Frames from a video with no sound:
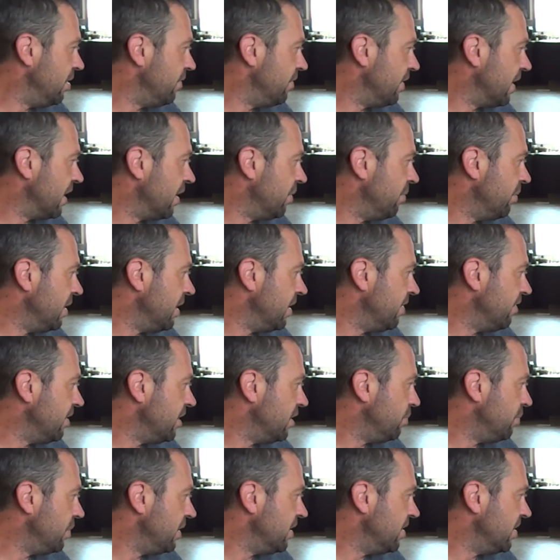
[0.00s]
development of
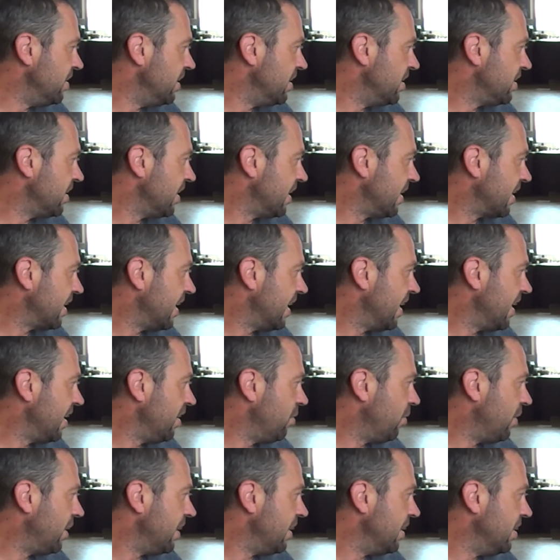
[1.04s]
his business like i
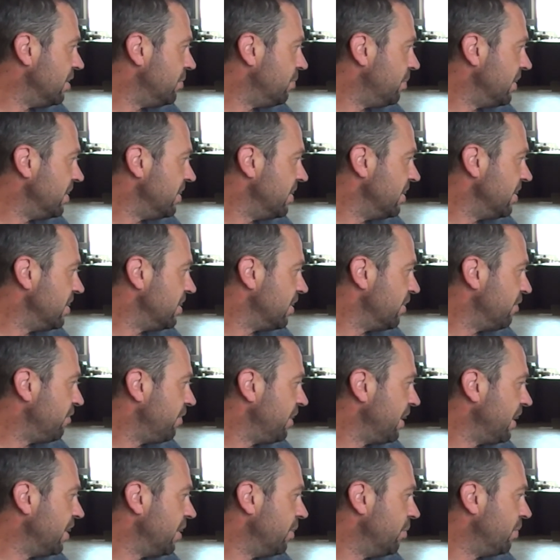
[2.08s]
don't want his business to
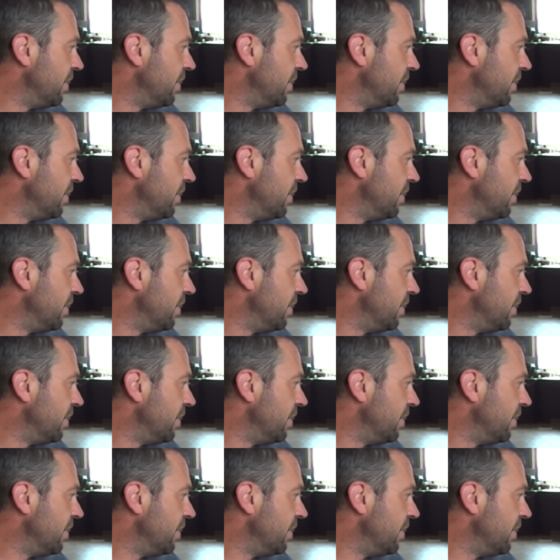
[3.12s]
fail